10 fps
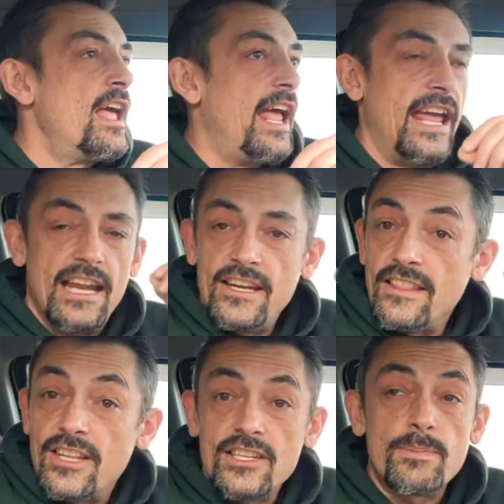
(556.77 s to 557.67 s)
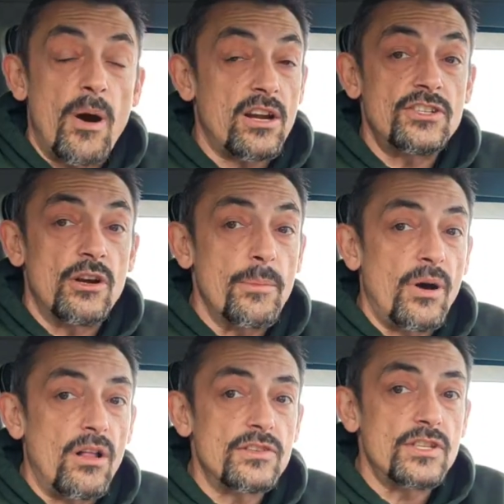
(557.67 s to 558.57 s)
And this monetary
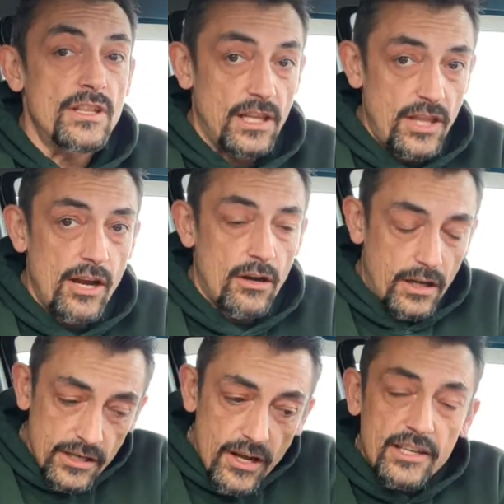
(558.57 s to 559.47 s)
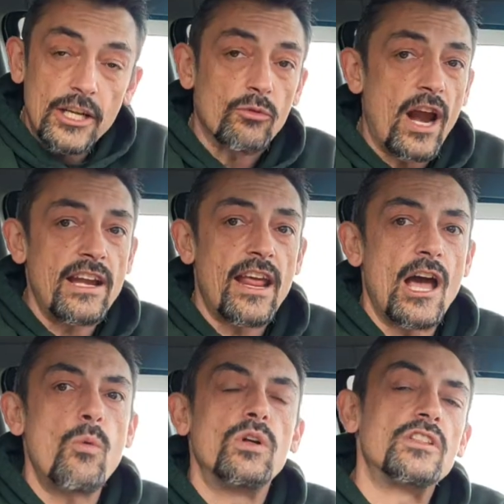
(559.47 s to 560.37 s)
policy that they are conducting right
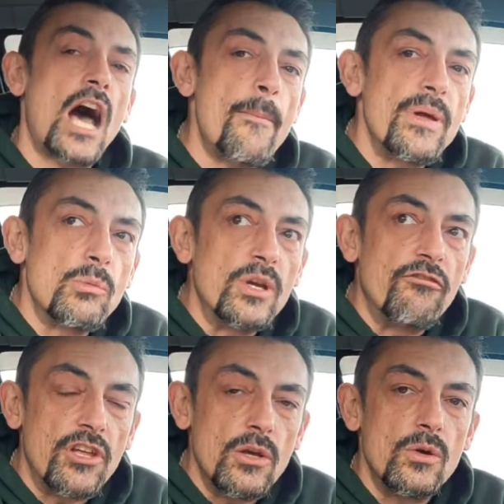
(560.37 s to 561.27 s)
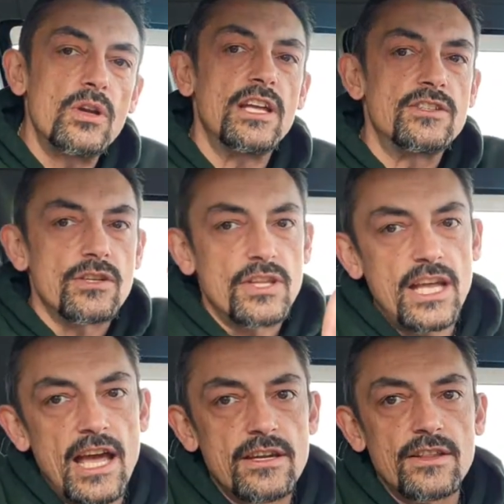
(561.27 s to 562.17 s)
now will not be reviewed until
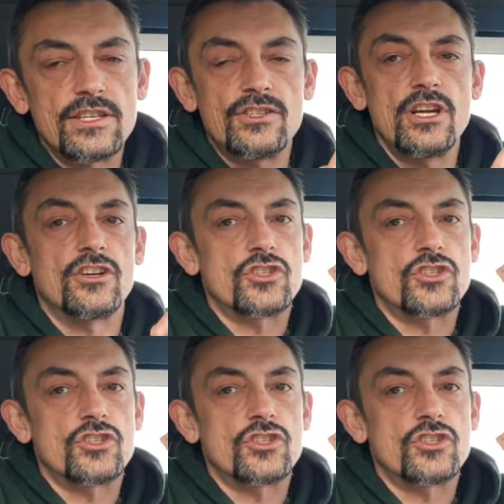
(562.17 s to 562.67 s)
the end of this year.